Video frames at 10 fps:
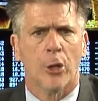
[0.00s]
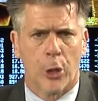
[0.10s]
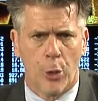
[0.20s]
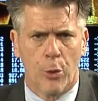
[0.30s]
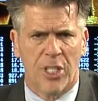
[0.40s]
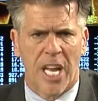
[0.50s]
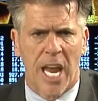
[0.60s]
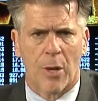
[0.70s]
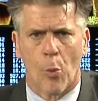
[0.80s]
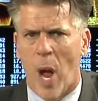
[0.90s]

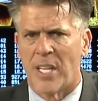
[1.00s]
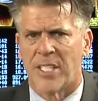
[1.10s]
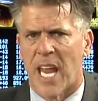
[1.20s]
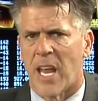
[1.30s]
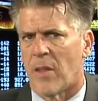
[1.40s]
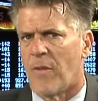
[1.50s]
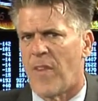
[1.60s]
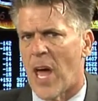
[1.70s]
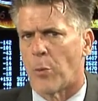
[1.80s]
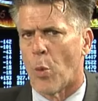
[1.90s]
Tuesday and Wednesday, the
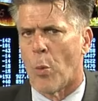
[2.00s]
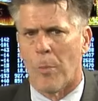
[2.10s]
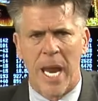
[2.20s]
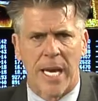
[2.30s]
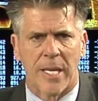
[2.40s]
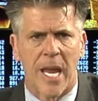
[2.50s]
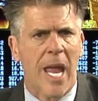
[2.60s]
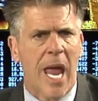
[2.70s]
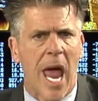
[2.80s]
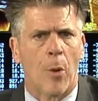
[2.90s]
Fed will meet
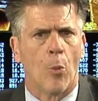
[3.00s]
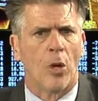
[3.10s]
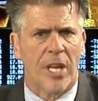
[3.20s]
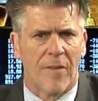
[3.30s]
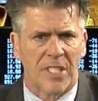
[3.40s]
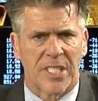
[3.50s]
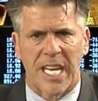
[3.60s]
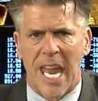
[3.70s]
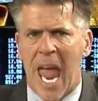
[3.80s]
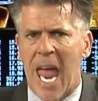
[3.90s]
and will give us
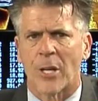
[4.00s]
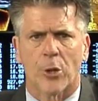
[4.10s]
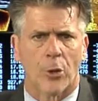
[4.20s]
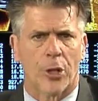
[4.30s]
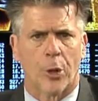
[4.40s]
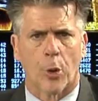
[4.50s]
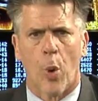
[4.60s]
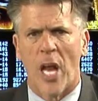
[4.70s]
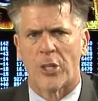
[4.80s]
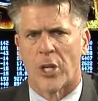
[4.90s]
the answer to the
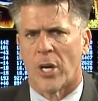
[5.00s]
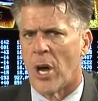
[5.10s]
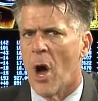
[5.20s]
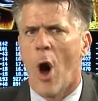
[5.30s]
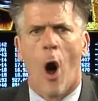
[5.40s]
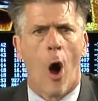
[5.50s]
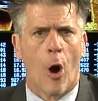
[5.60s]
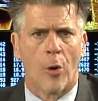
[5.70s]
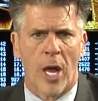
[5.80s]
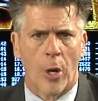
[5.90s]
question
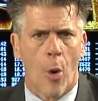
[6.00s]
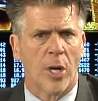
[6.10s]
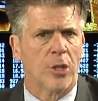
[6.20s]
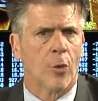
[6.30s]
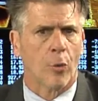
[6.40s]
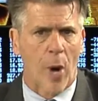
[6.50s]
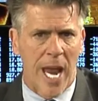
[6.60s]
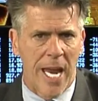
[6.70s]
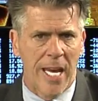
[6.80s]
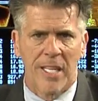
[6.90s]
Are they going to
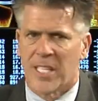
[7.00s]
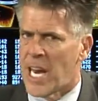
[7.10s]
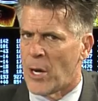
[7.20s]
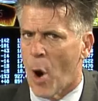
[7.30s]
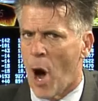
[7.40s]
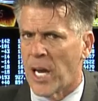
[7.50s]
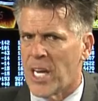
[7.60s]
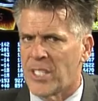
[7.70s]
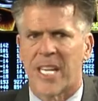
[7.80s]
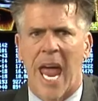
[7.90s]
raise in
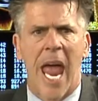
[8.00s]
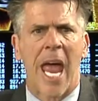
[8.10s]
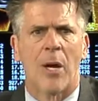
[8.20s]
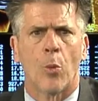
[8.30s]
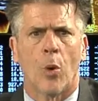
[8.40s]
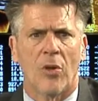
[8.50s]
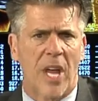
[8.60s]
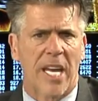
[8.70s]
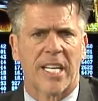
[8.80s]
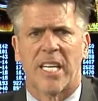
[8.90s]
August? And will
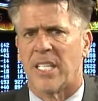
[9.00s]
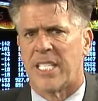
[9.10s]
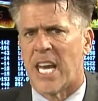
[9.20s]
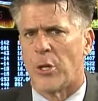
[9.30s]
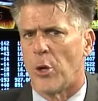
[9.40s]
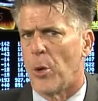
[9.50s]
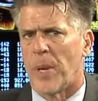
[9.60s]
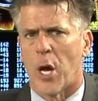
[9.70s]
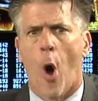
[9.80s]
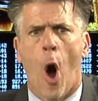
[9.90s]
they continue to
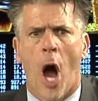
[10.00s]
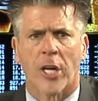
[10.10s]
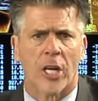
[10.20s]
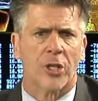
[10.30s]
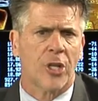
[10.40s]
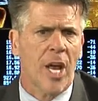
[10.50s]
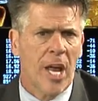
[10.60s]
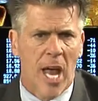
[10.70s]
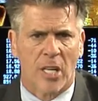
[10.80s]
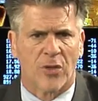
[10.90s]
be hawkish
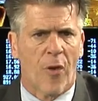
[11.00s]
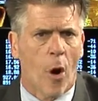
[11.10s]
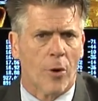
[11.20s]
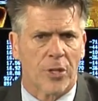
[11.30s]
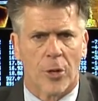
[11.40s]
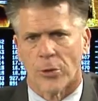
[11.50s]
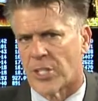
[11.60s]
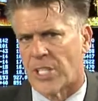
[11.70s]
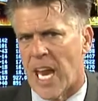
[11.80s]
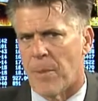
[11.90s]
as far as their
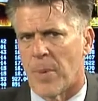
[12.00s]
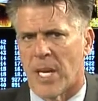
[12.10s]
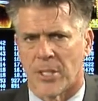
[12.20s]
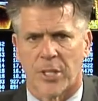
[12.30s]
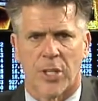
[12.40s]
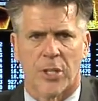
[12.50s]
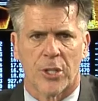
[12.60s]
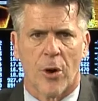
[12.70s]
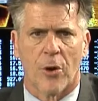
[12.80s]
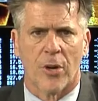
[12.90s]
statement is
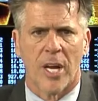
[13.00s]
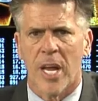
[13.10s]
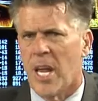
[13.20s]
concerned?